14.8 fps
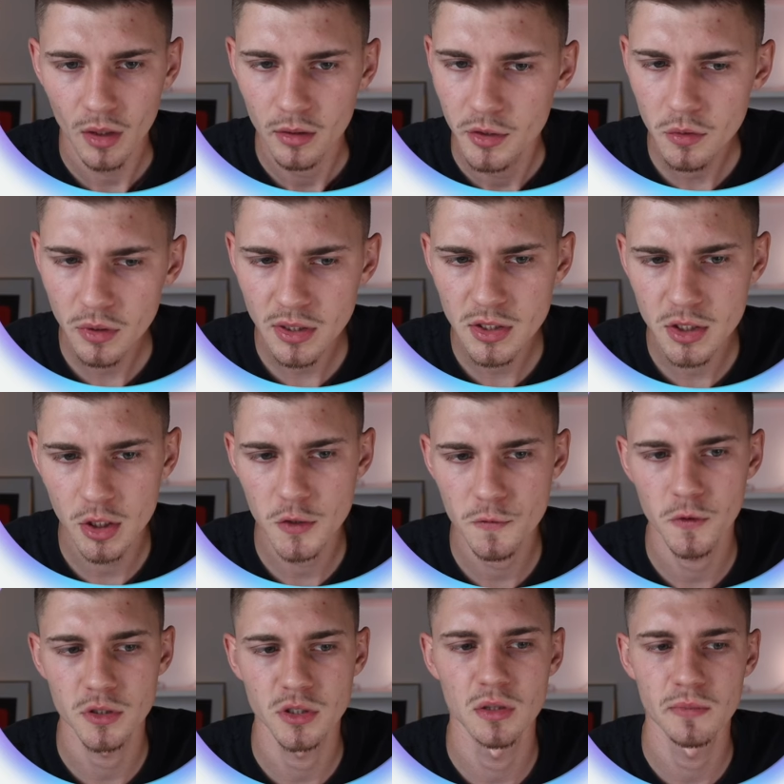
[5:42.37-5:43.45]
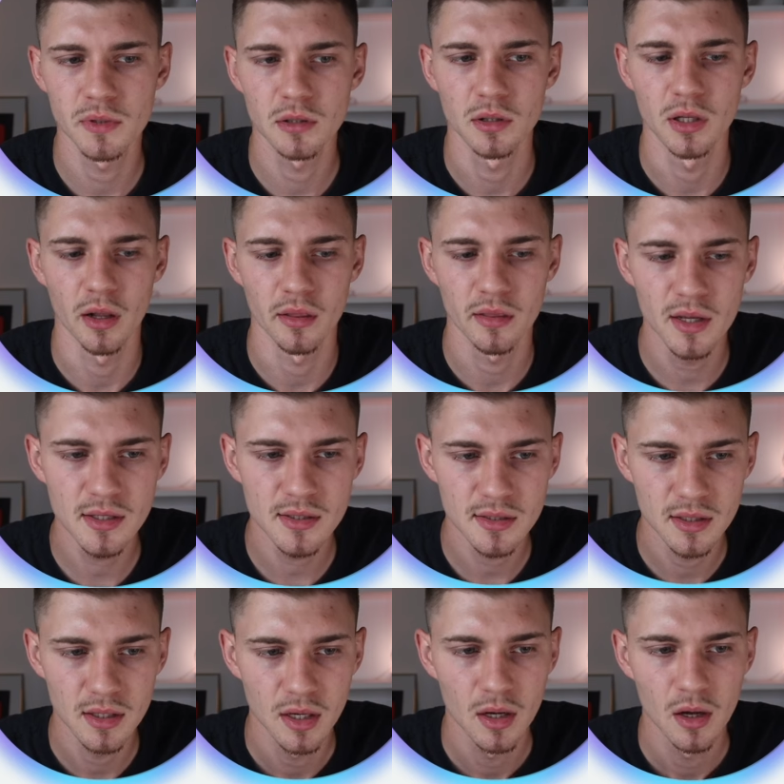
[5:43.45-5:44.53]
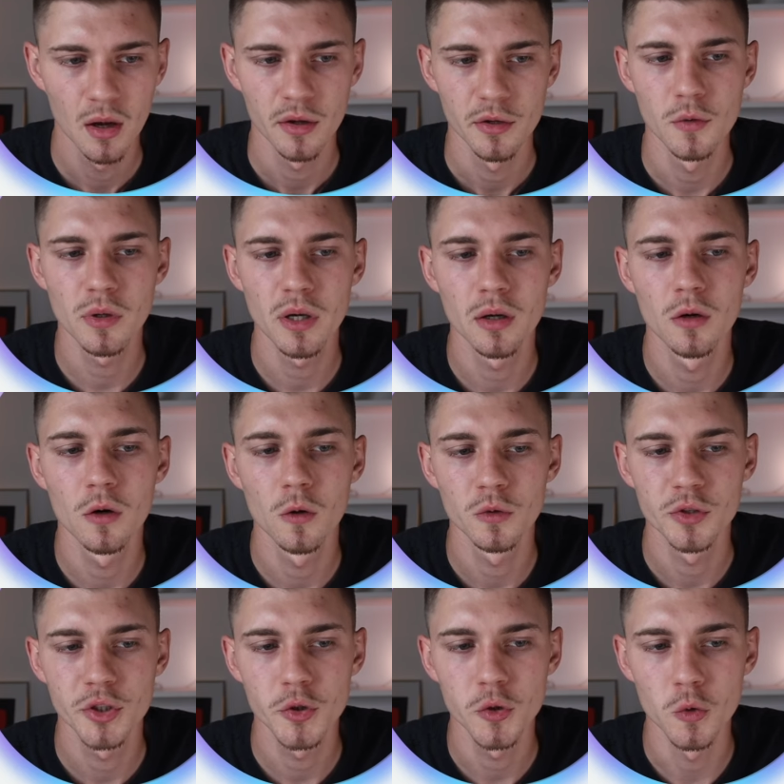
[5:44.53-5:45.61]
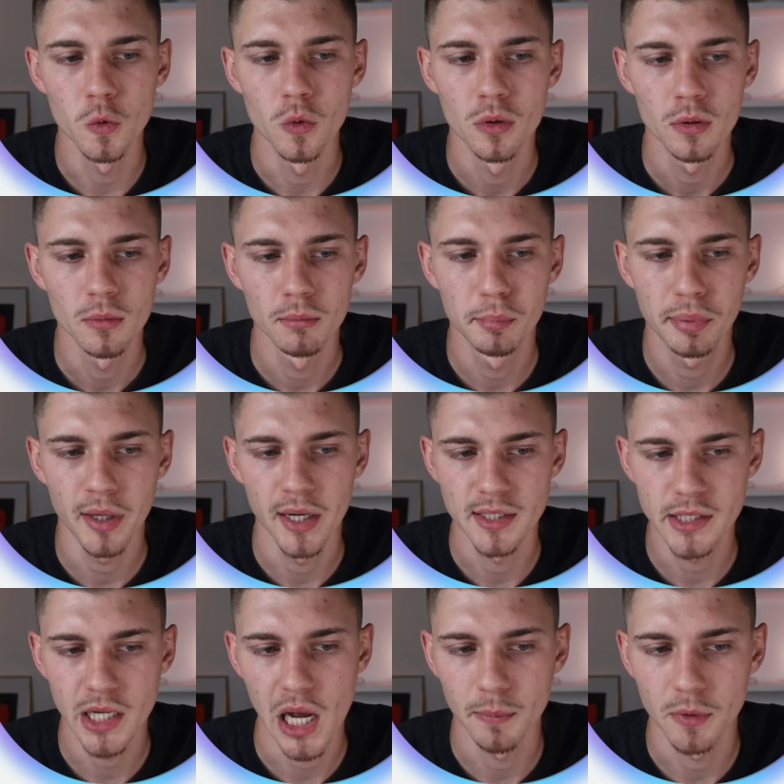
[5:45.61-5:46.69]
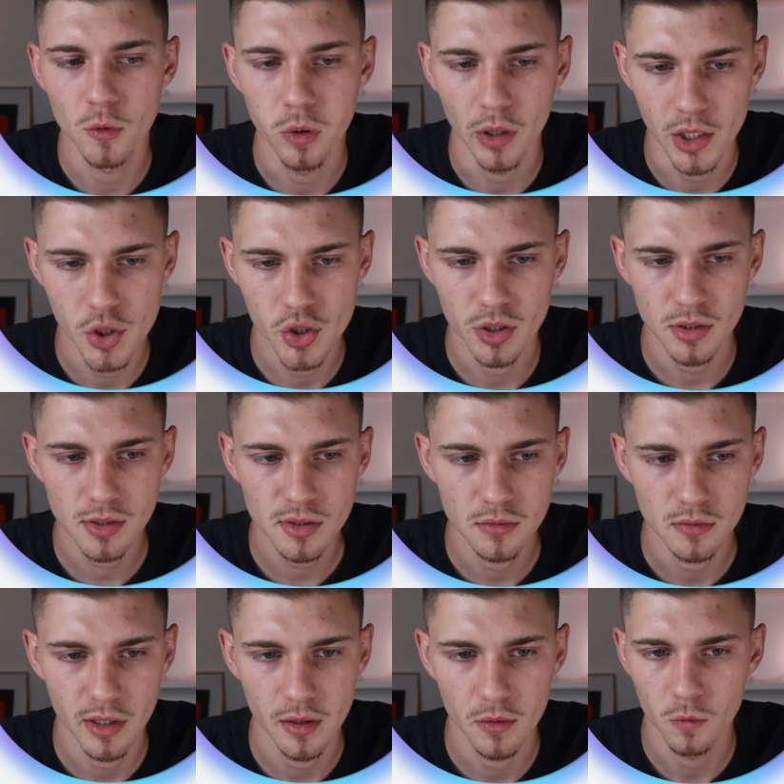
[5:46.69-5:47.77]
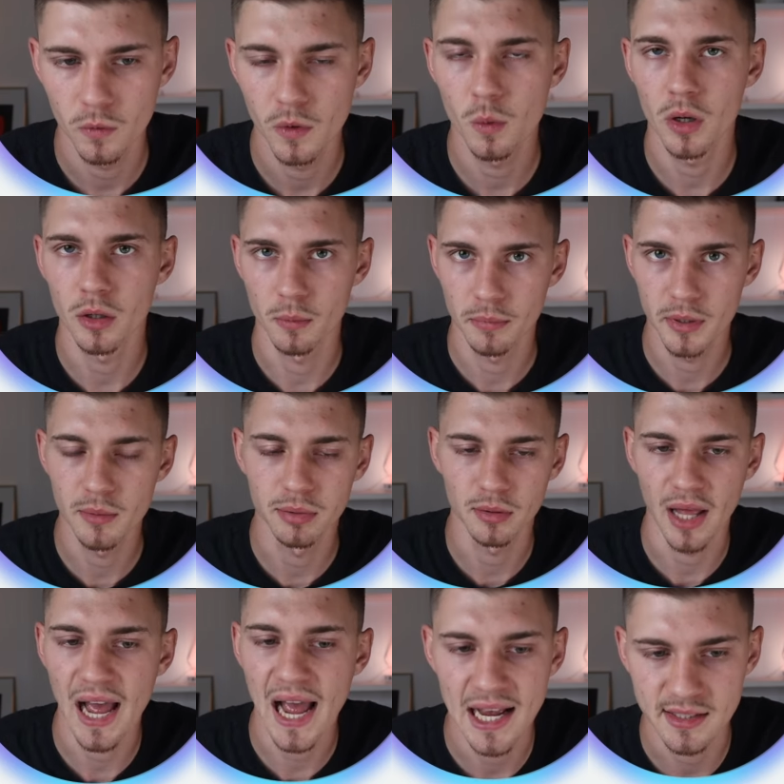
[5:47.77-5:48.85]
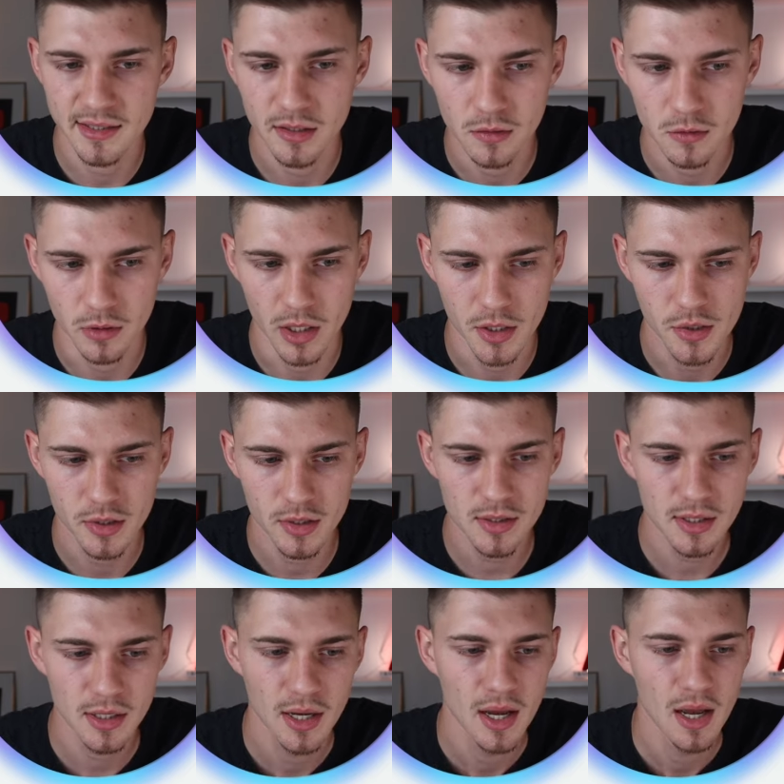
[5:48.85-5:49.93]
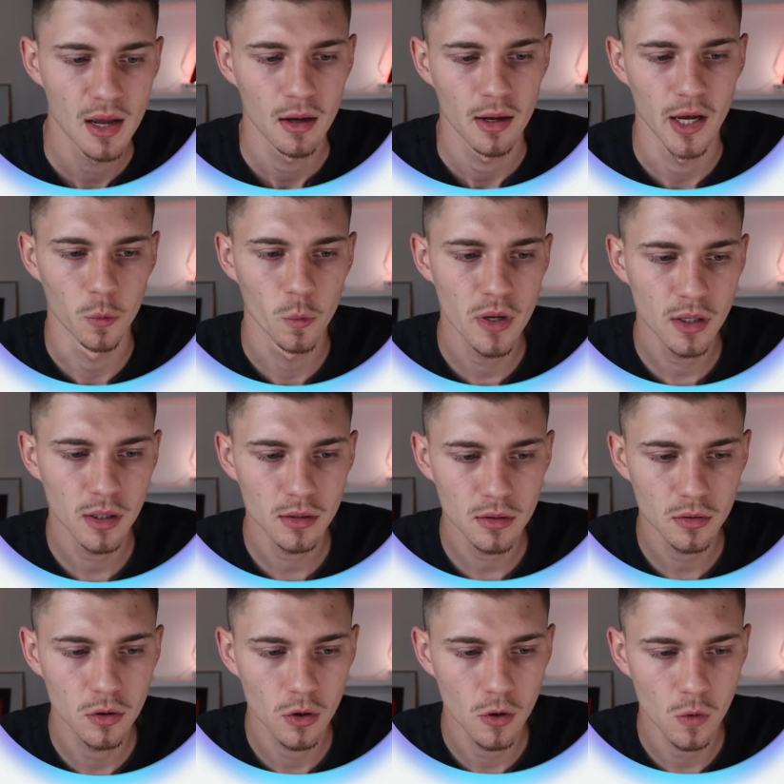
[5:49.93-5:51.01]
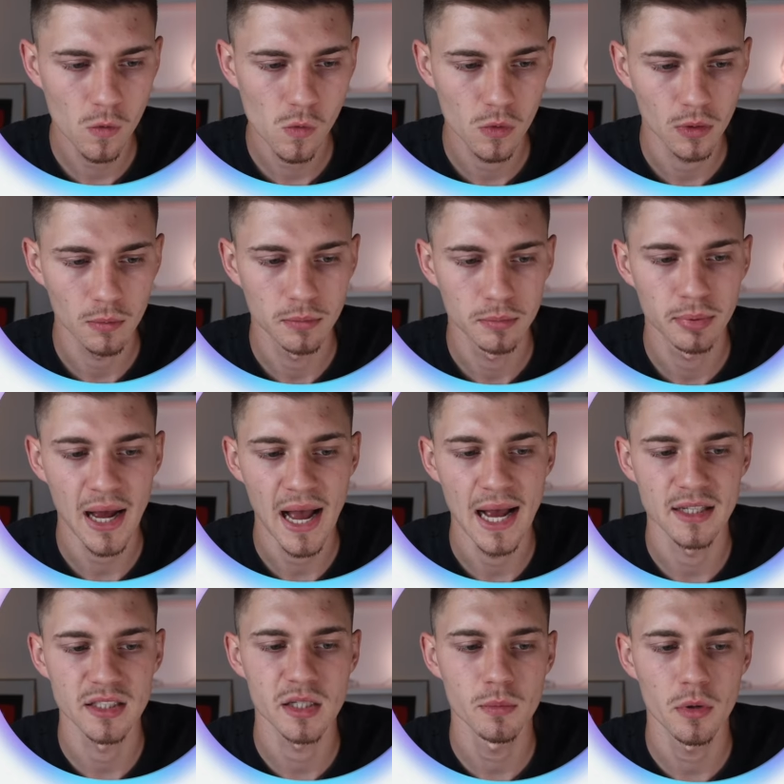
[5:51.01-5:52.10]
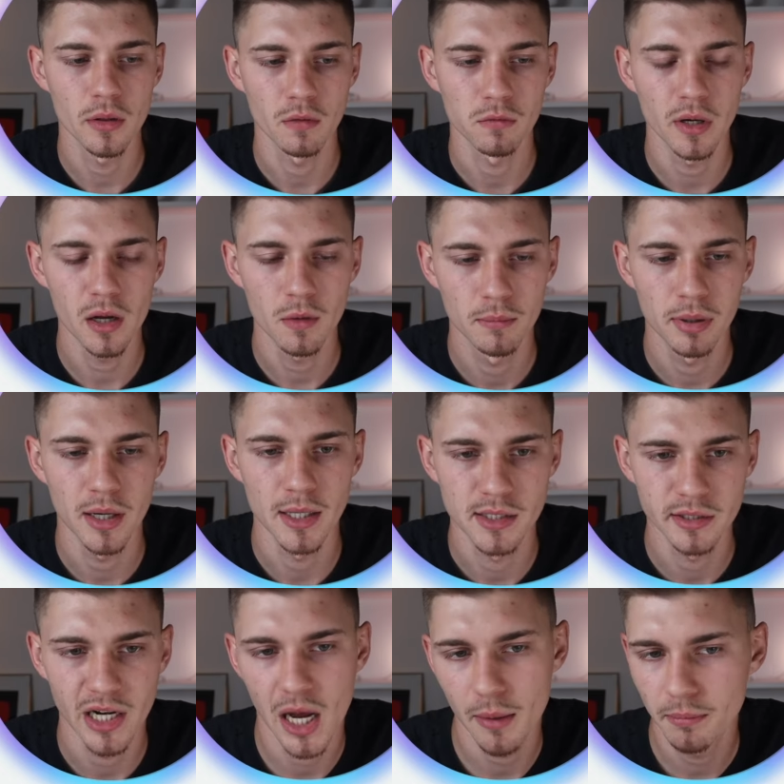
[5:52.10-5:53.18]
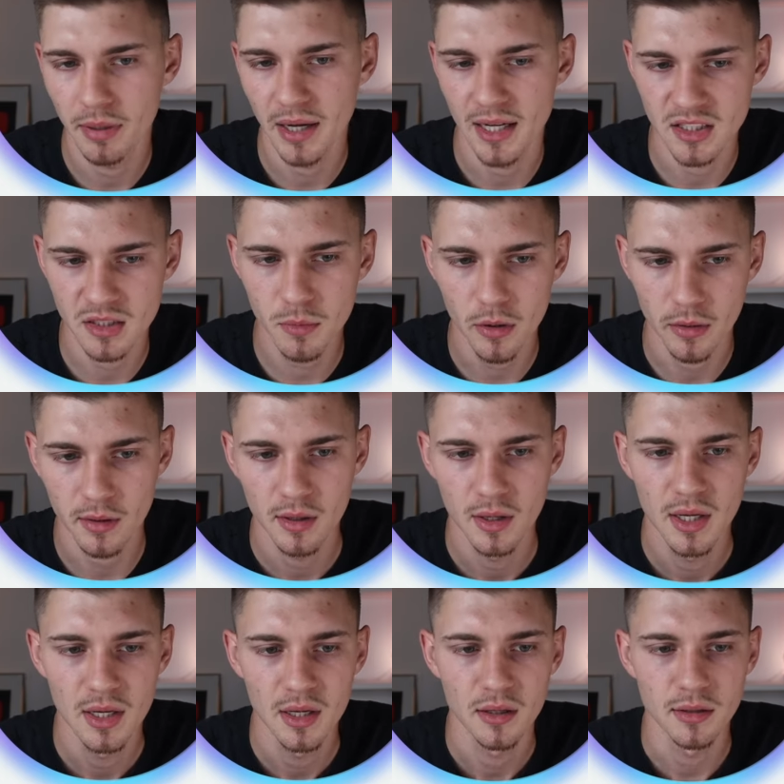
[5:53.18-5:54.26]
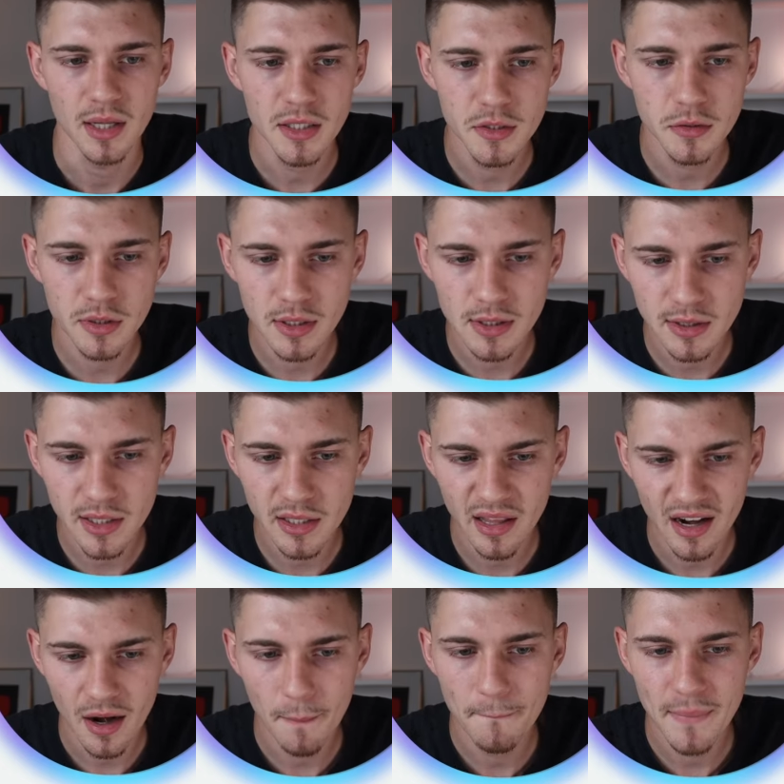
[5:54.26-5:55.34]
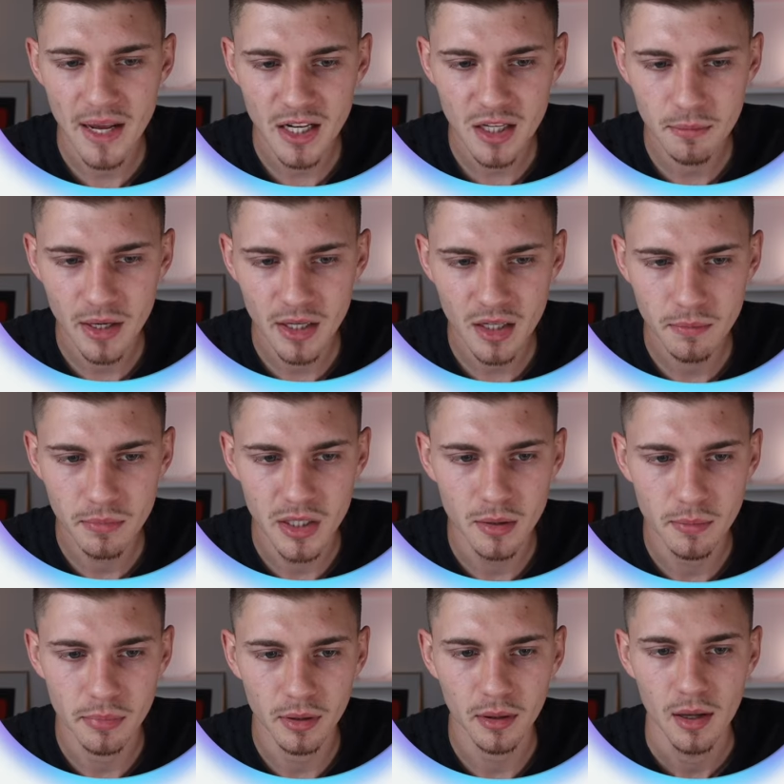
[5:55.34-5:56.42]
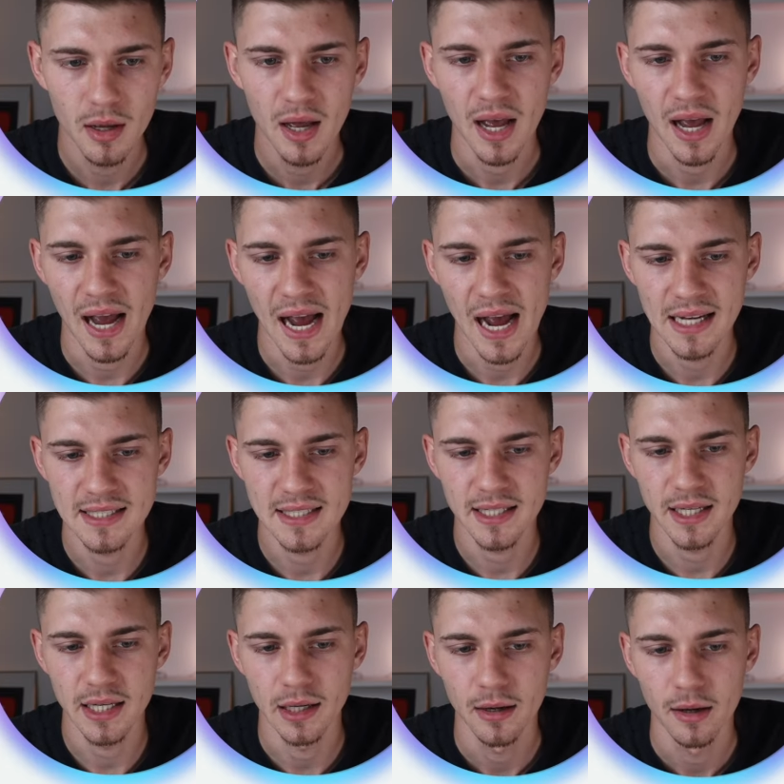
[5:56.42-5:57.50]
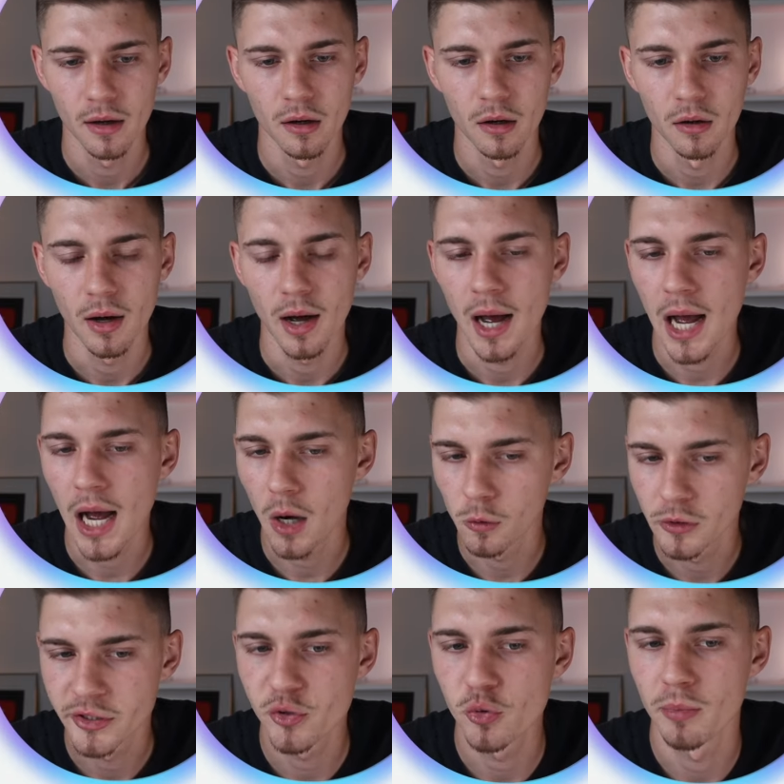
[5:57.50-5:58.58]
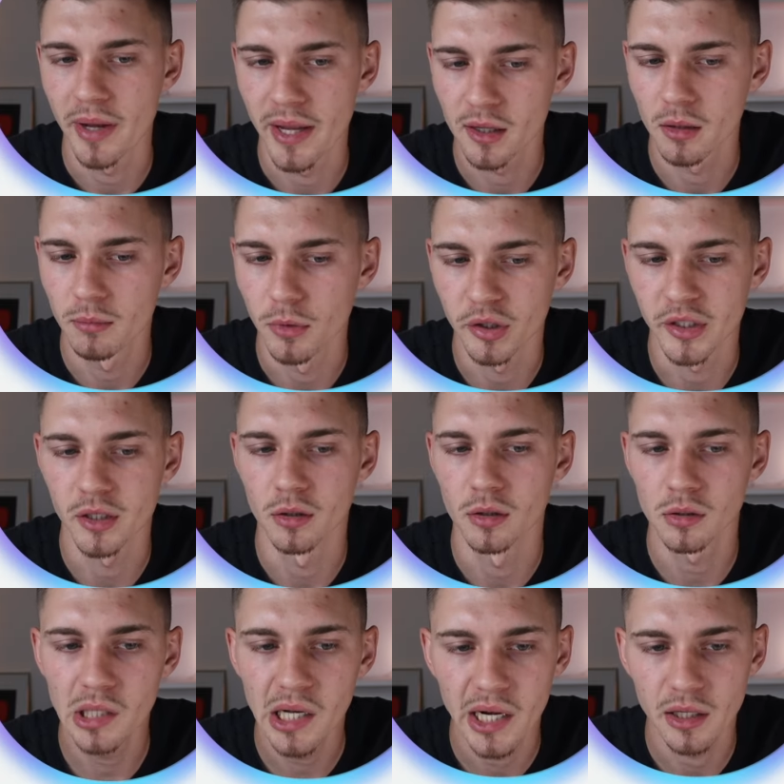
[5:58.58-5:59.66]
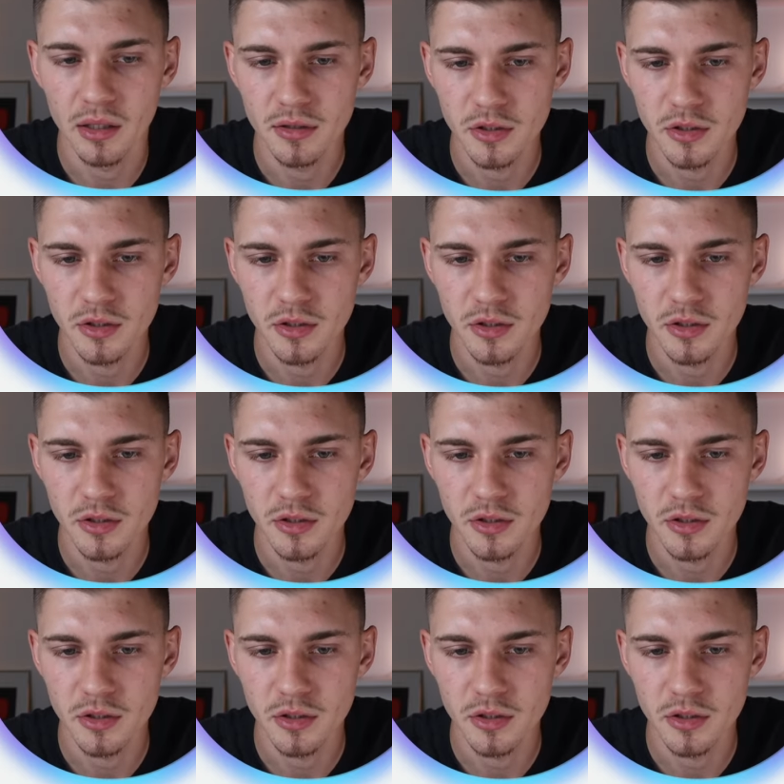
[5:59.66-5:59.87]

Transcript: You can search for something like this. You can go to by type questions, right? We want people asking questions. And we can go past month, right? By time, past month. And as you can see, there are many people asking how to make money online.